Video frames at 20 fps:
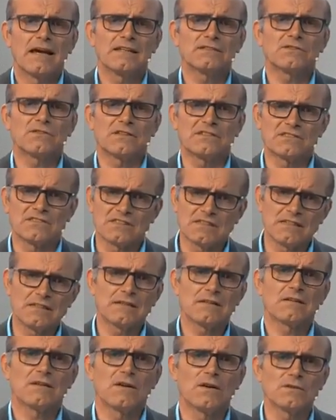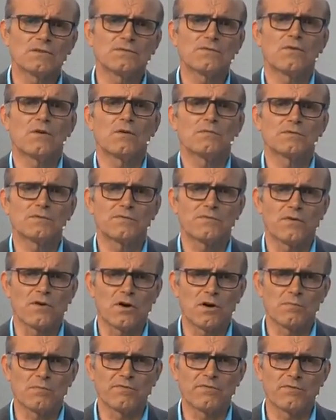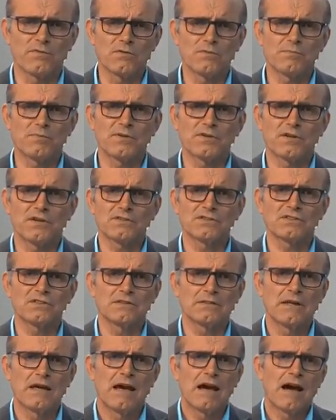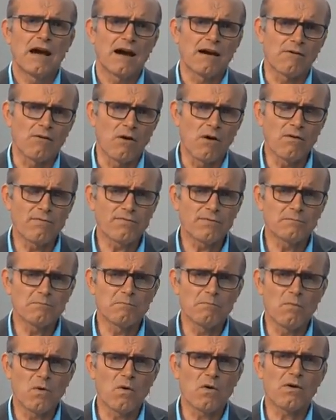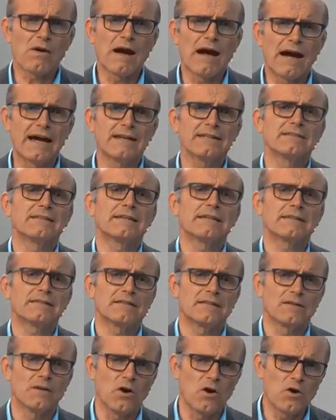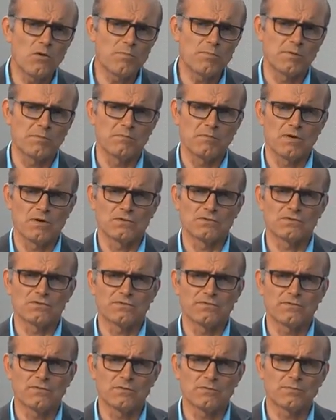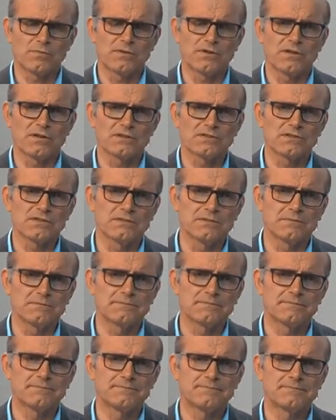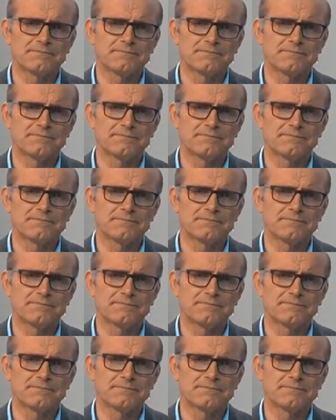As you can see, closed forms of urban food production are often more high-tech than open modes of food production.